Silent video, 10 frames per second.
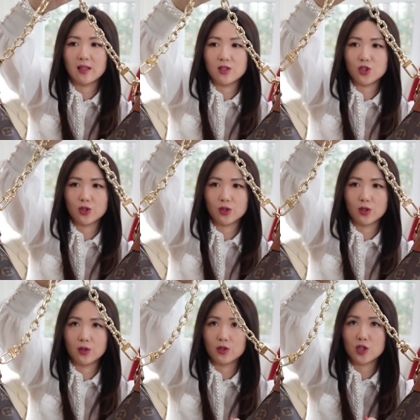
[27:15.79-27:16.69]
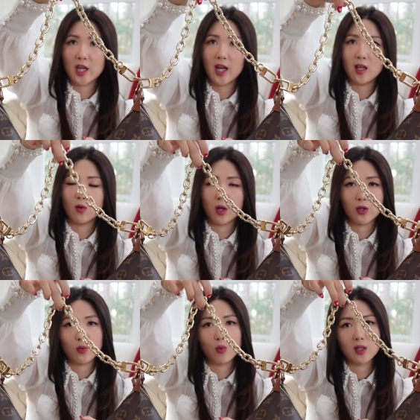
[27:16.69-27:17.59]
additional chain or
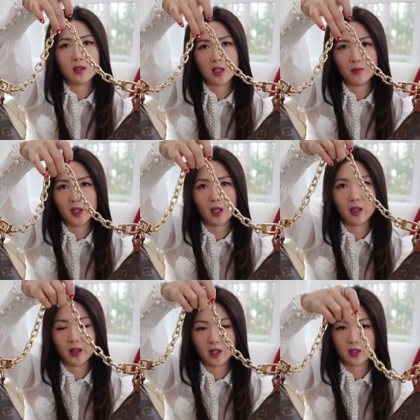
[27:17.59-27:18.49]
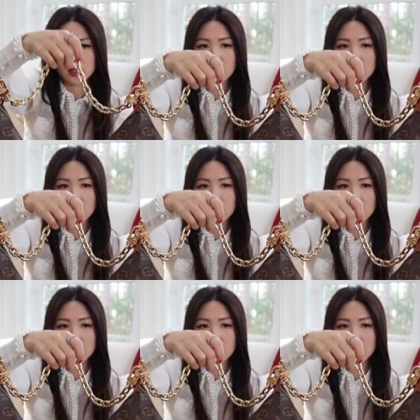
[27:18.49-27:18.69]
you want something thicker